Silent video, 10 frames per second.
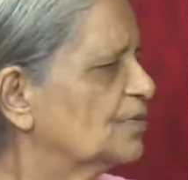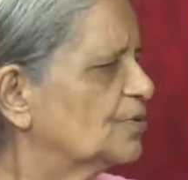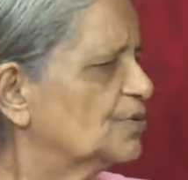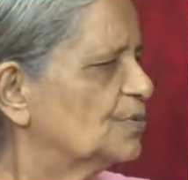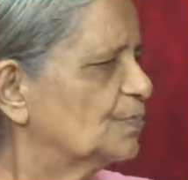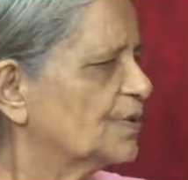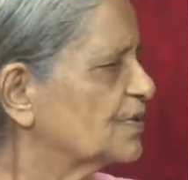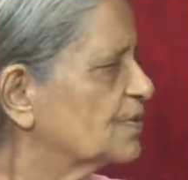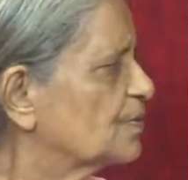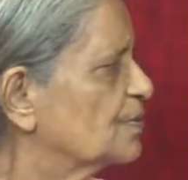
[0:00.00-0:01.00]
To the
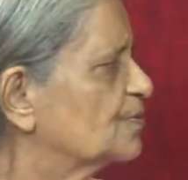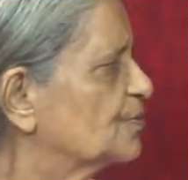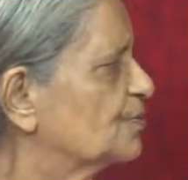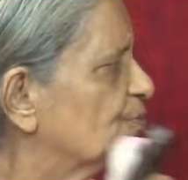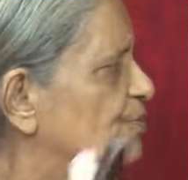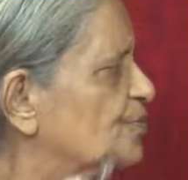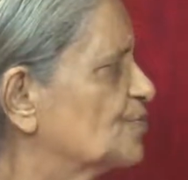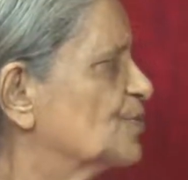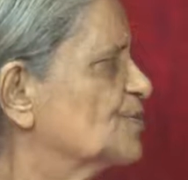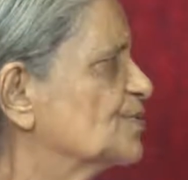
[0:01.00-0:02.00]
person also, to
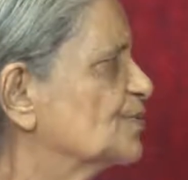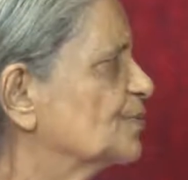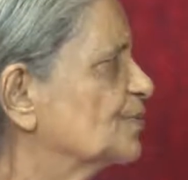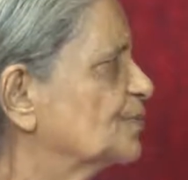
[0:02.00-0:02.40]
you also.